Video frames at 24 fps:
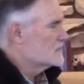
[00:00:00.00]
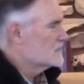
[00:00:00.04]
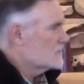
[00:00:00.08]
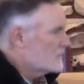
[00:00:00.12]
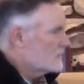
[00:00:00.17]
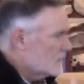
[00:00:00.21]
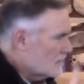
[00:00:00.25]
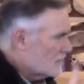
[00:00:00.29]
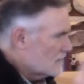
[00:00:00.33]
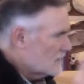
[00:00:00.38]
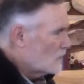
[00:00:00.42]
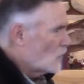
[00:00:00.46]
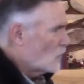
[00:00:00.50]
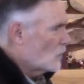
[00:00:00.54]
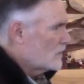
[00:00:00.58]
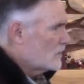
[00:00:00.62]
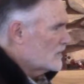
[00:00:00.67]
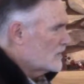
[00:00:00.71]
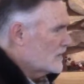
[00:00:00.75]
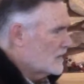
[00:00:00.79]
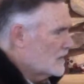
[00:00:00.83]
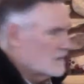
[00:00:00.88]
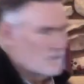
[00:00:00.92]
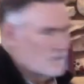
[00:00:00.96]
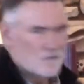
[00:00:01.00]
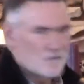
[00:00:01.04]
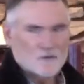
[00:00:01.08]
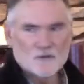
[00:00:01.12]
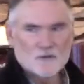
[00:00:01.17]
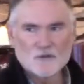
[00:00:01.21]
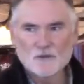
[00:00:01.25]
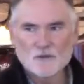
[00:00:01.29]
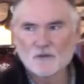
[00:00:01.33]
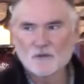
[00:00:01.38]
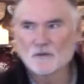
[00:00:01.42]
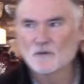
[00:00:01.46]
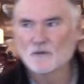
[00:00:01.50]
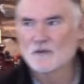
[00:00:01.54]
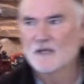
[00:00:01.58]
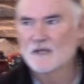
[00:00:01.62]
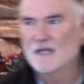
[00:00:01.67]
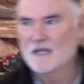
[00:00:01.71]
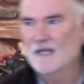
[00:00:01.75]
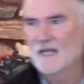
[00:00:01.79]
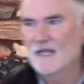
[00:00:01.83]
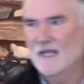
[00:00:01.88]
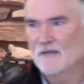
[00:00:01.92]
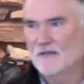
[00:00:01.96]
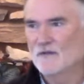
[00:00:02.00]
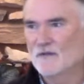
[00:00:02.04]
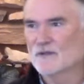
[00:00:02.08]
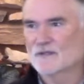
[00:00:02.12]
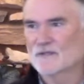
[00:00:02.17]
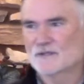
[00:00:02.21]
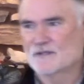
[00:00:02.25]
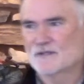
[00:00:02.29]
and then open it up for you, and there's